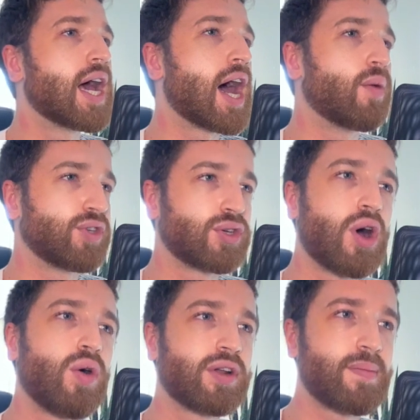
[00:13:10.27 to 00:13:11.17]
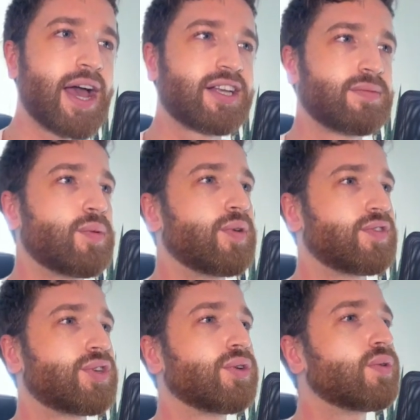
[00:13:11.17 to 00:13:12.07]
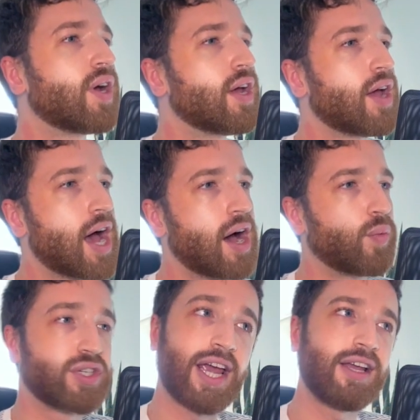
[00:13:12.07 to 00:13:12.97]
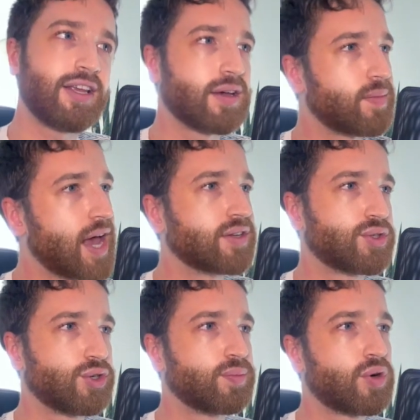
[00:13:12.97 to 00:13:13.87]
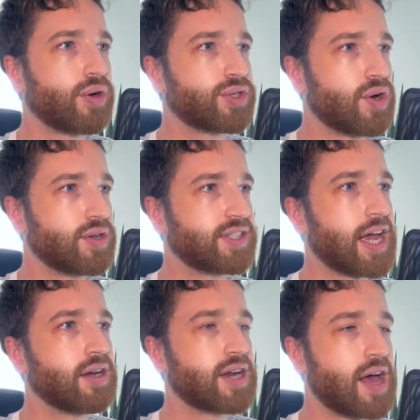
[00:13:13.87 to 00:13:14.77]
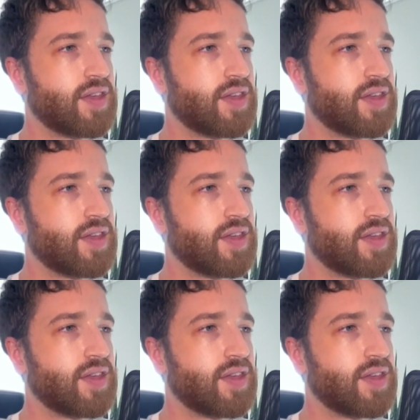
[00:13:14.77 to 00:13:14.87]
which can hold a maximum of 2, which helium has 2 protons and